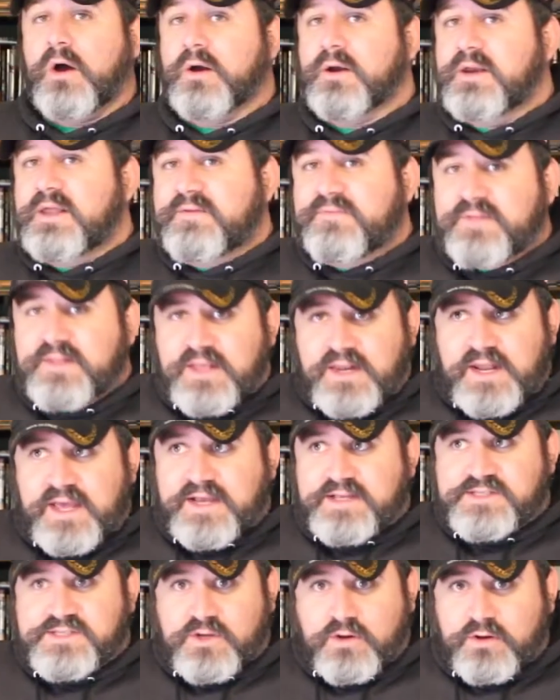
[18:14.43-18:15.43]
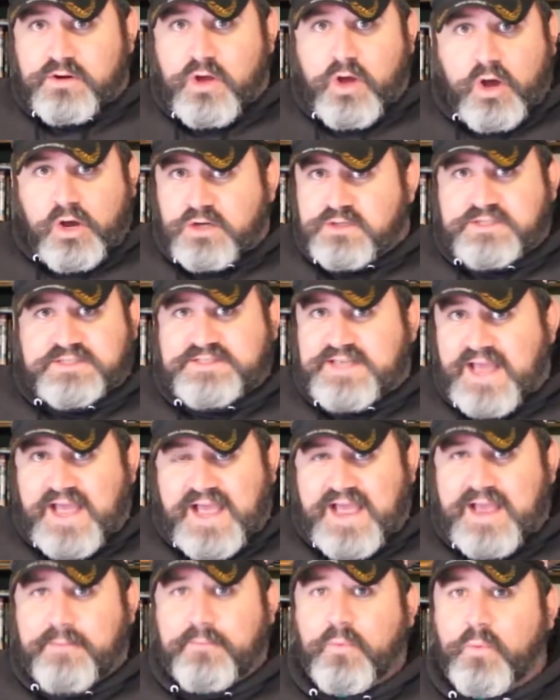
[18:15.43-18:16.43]
are leaving the lights on all the
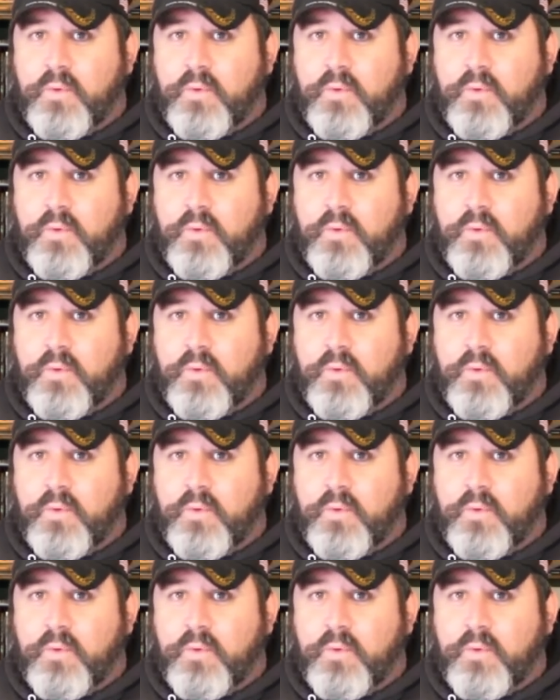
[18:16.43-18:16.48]
time.